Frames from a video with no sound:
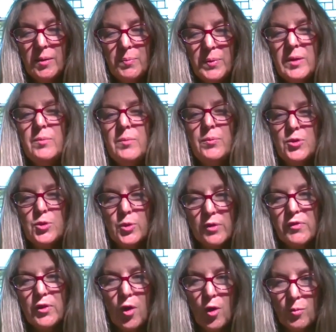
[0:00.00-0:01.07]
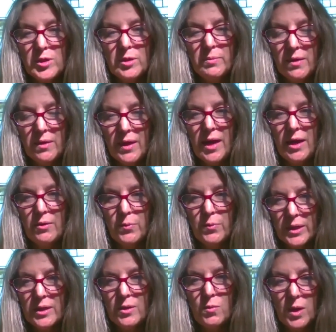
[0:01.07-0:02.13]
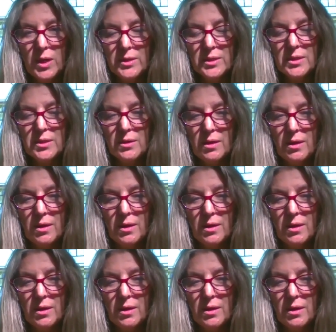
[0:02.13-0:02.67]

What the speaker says: been driven home to me that I really was